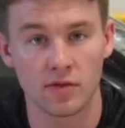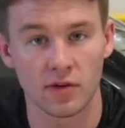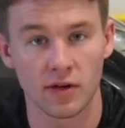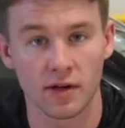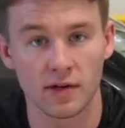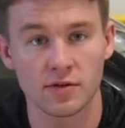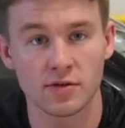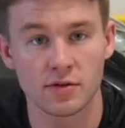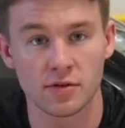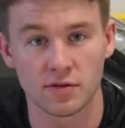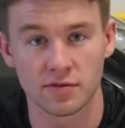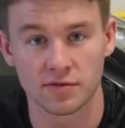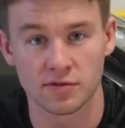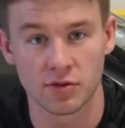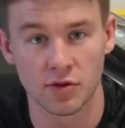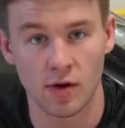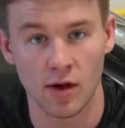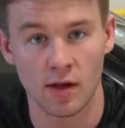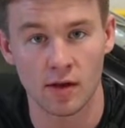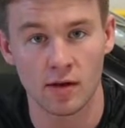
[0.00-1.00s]
of an inch of
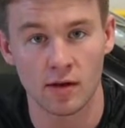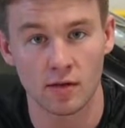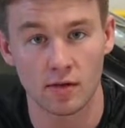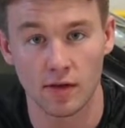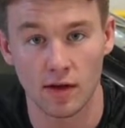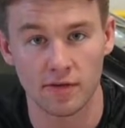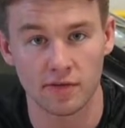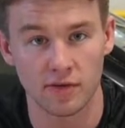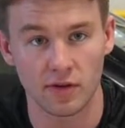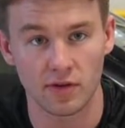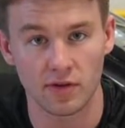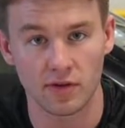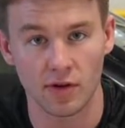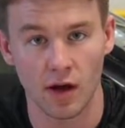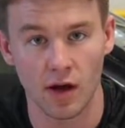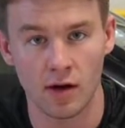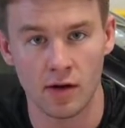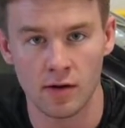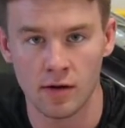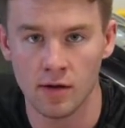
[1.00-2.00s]
tread left on the
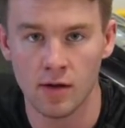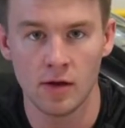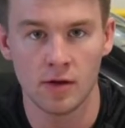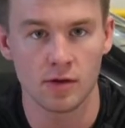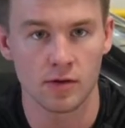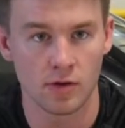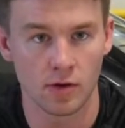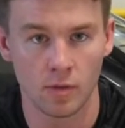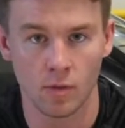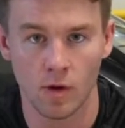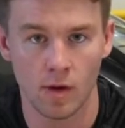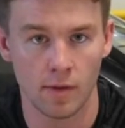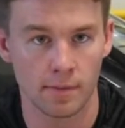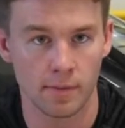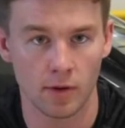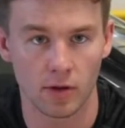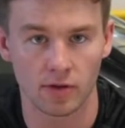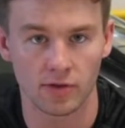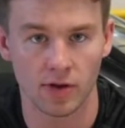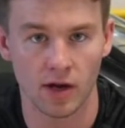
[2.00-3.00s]
tire. You don't
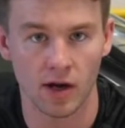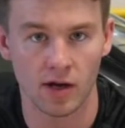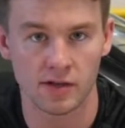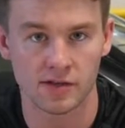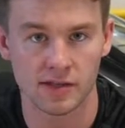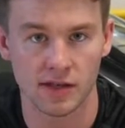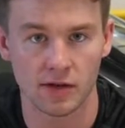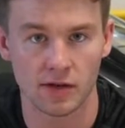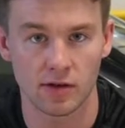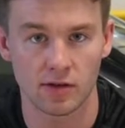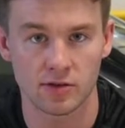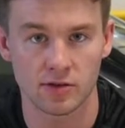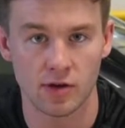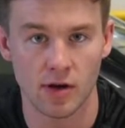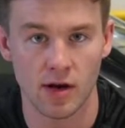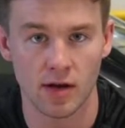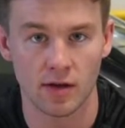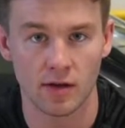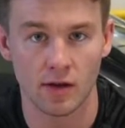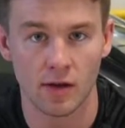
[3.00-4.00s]
want bald tires out on
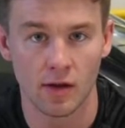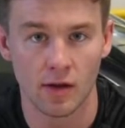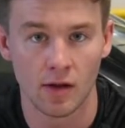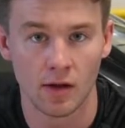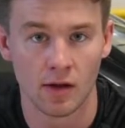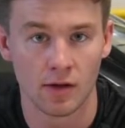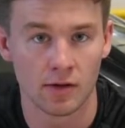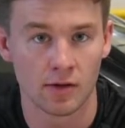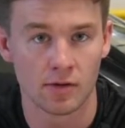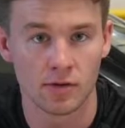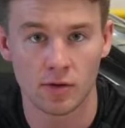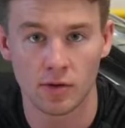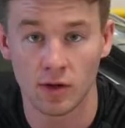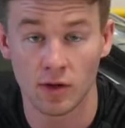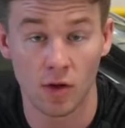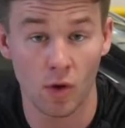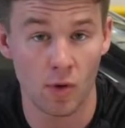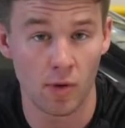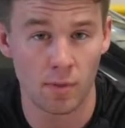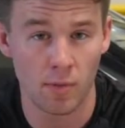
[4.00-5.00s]
track. You
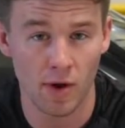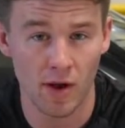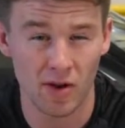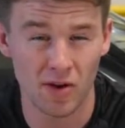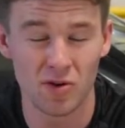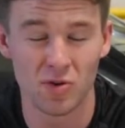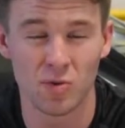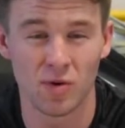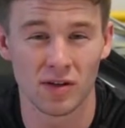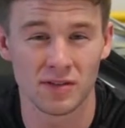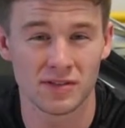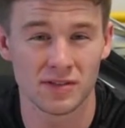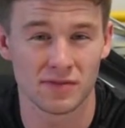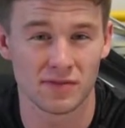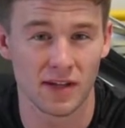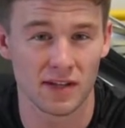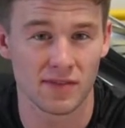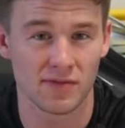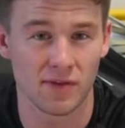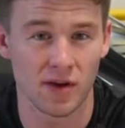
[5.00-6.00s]
can go with brand new ones
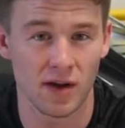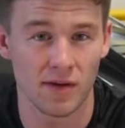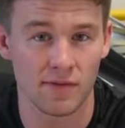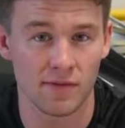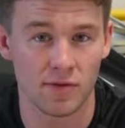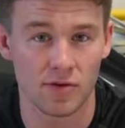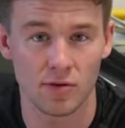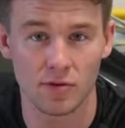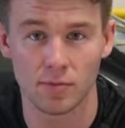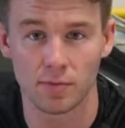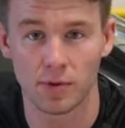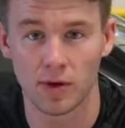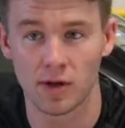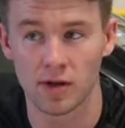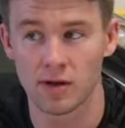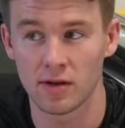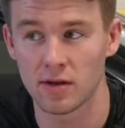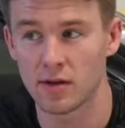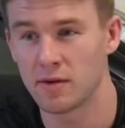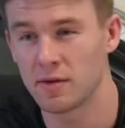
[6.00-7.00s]
if that's fine for you,
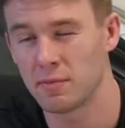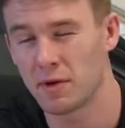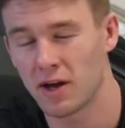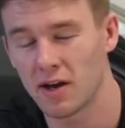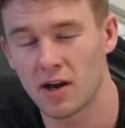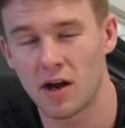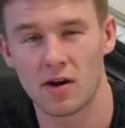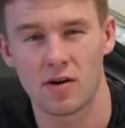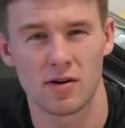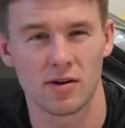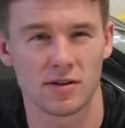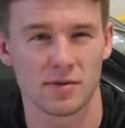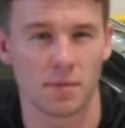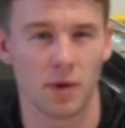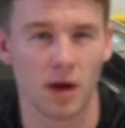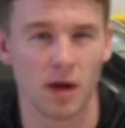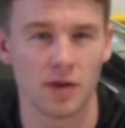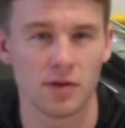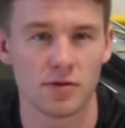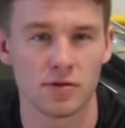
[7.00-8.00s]
but it might not hurt to
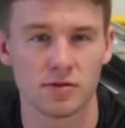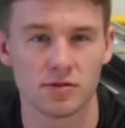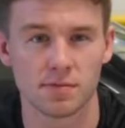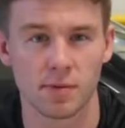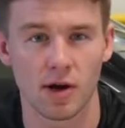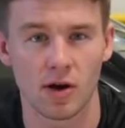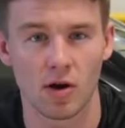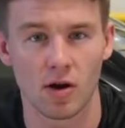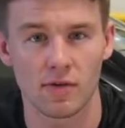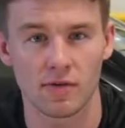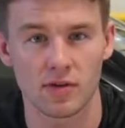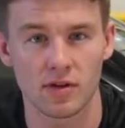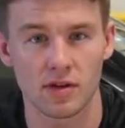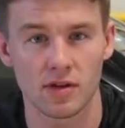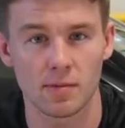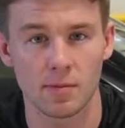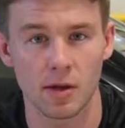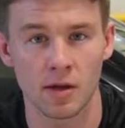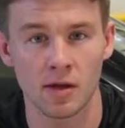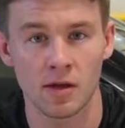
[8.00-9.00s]
buy a used pair off of
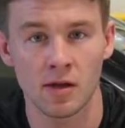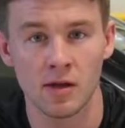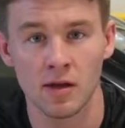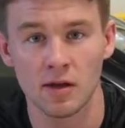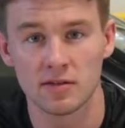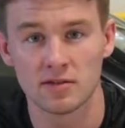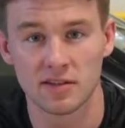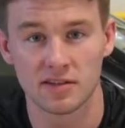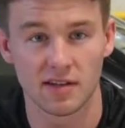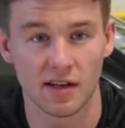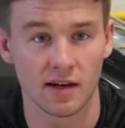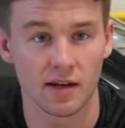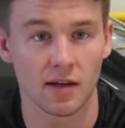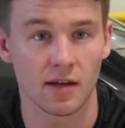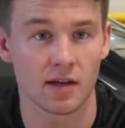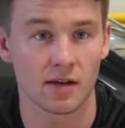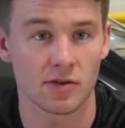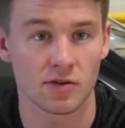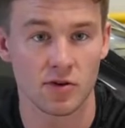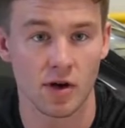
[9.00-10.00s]
eBay to
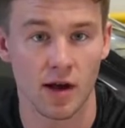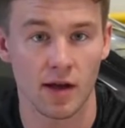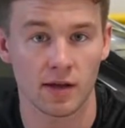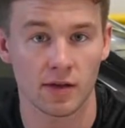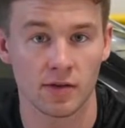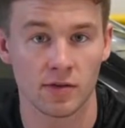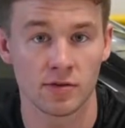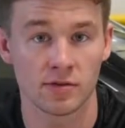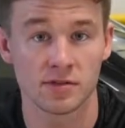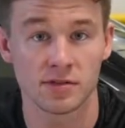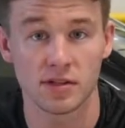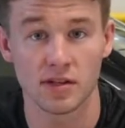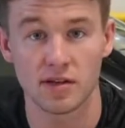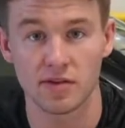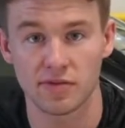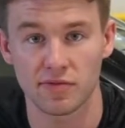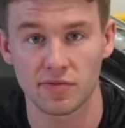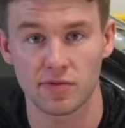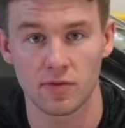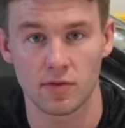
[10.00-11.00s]
dedicated track use
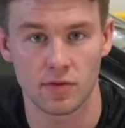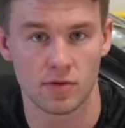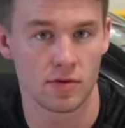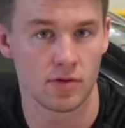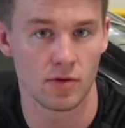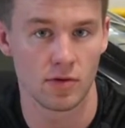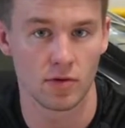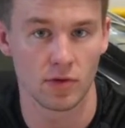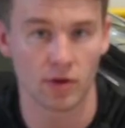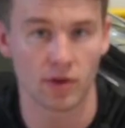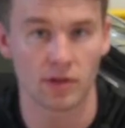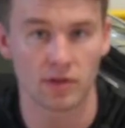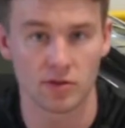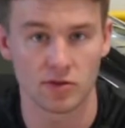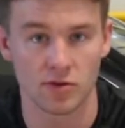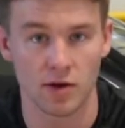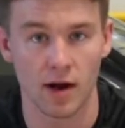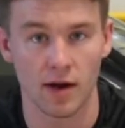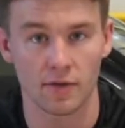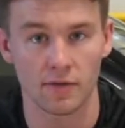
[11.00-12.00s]
if you're looking
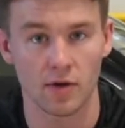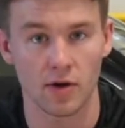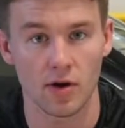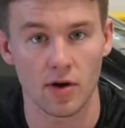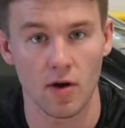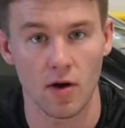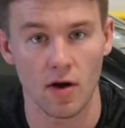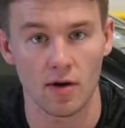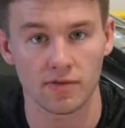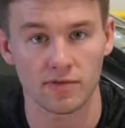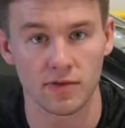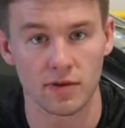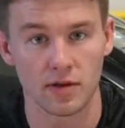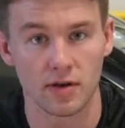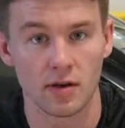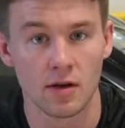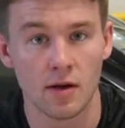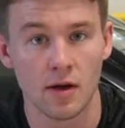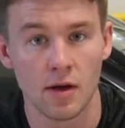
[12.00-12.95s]
to track very often.